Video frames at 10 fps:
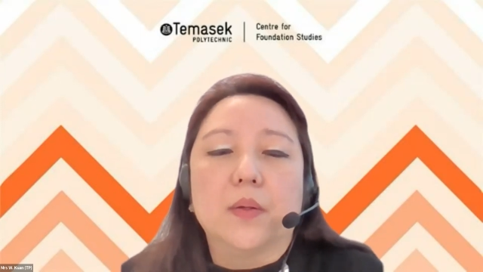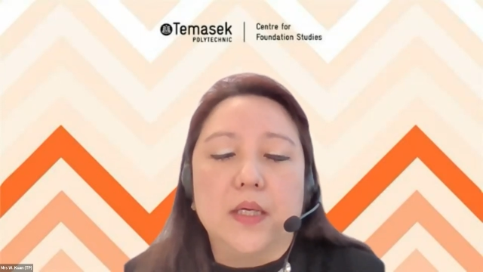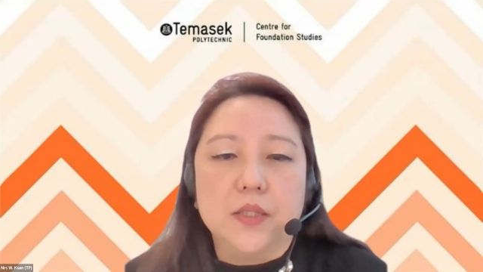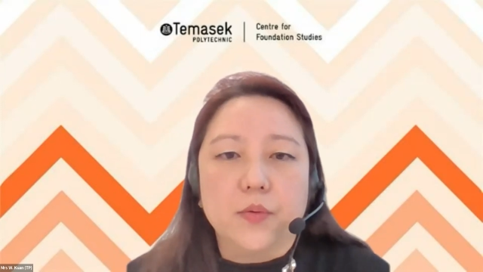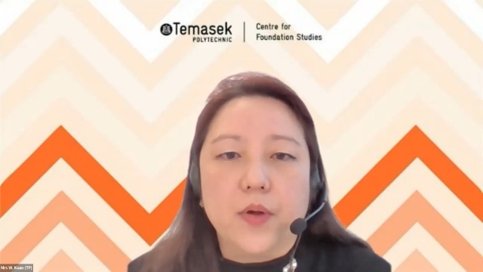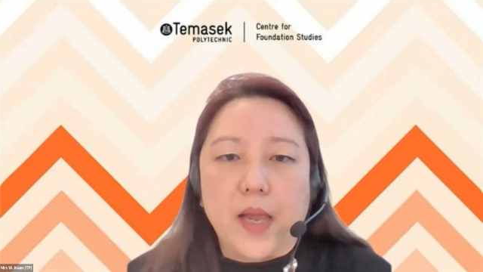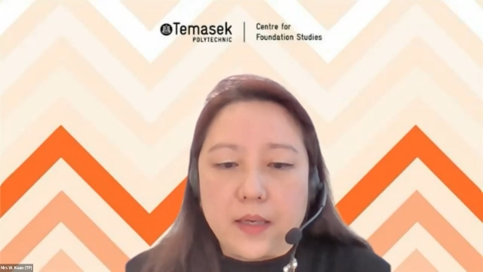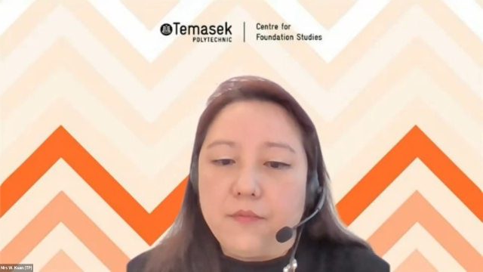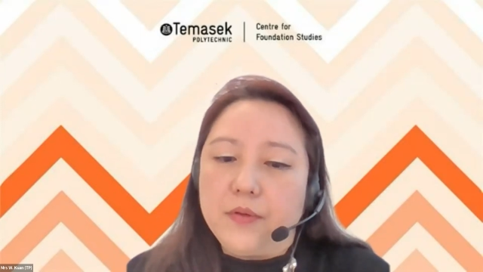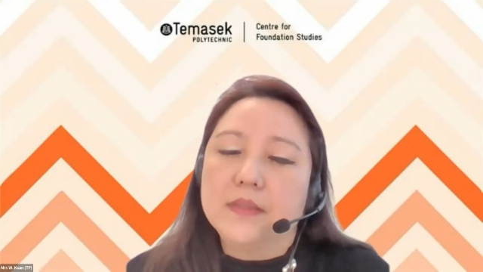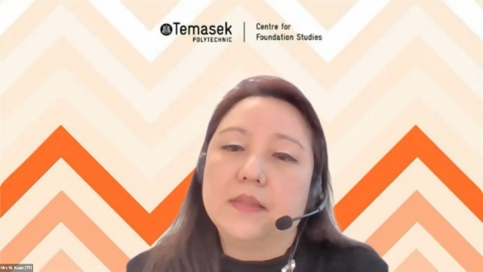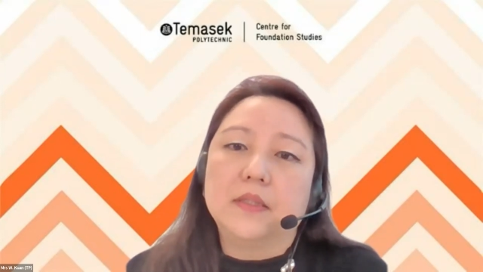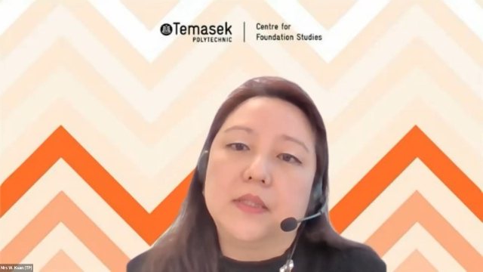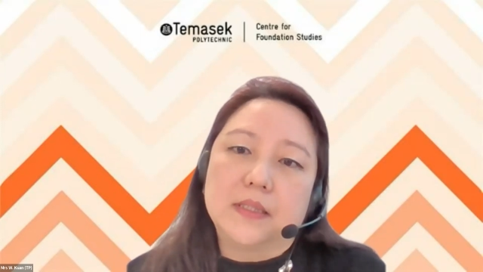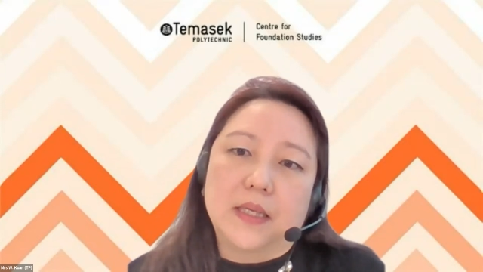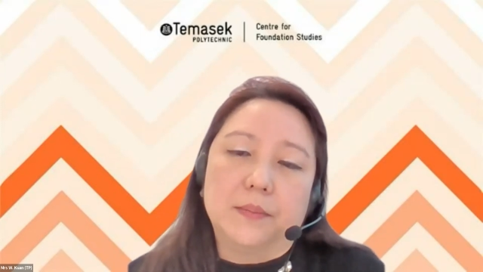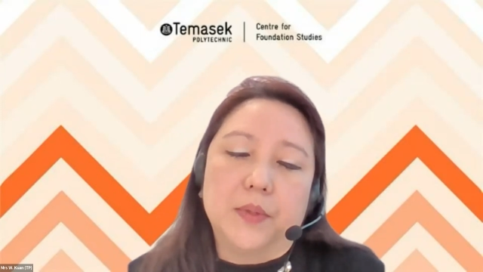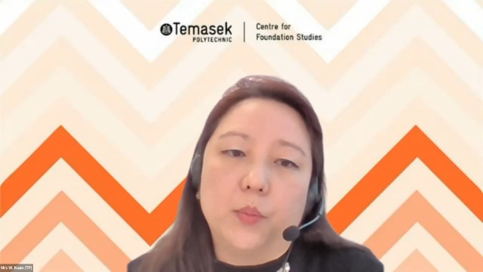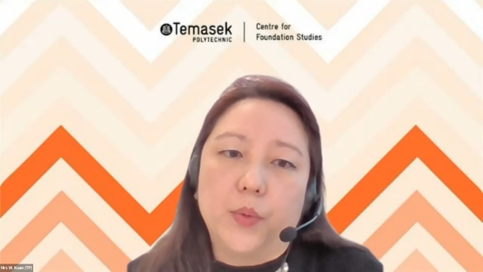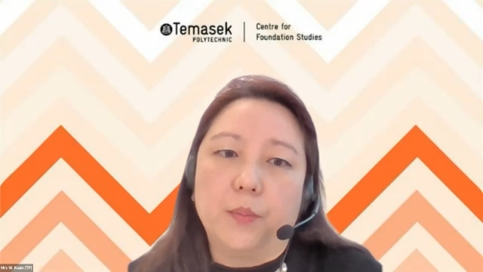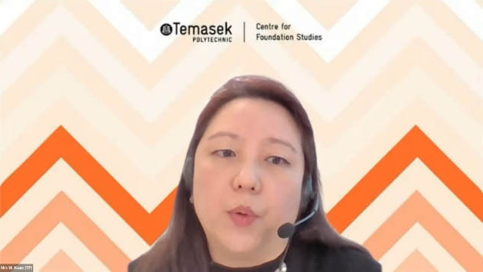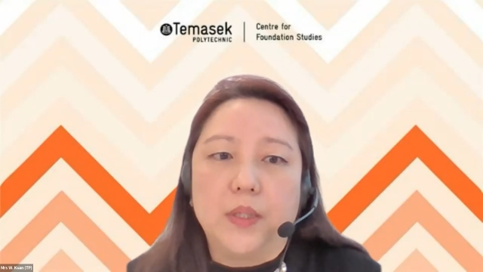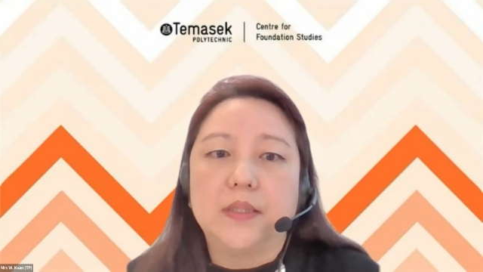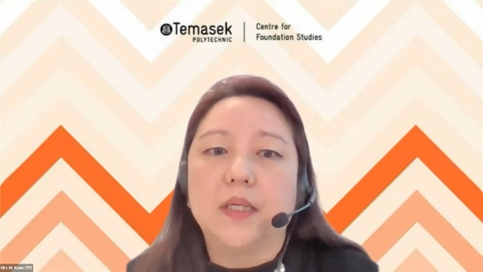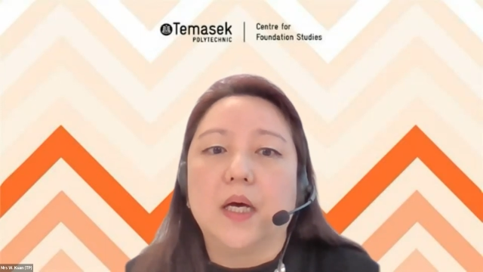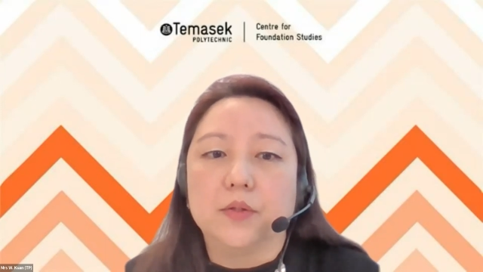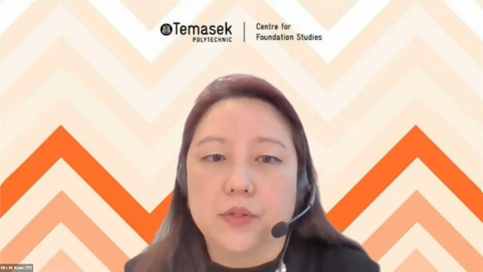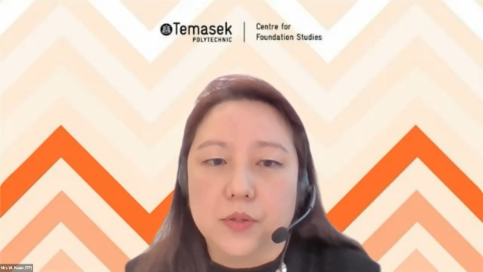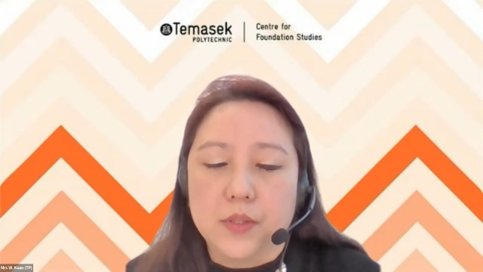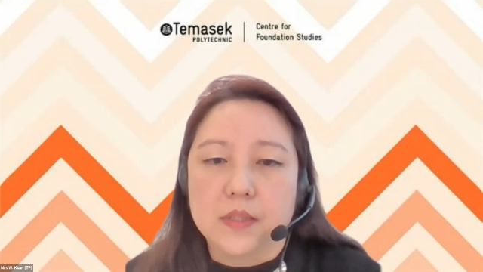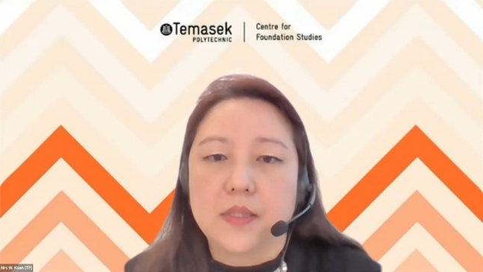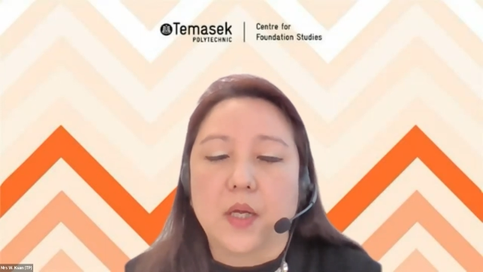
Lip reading: Okay, so at every single assignment, we monitor our students.